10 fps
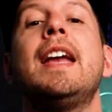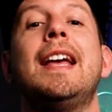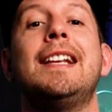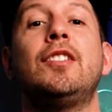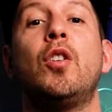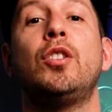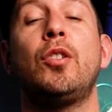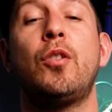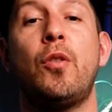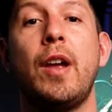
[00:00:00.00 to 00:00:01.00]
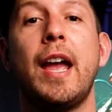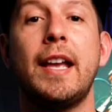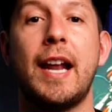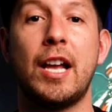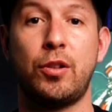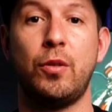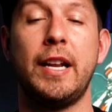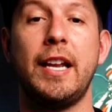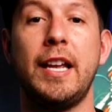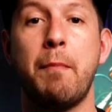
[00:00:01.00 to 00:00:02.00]
and it's going to create a
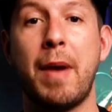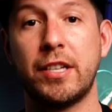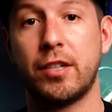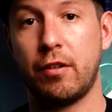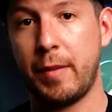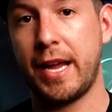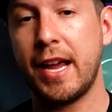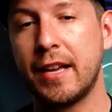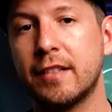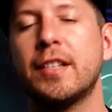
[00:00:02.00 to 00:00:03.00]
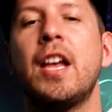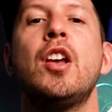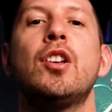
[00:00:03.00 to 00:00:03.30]
3D mesh on my hands.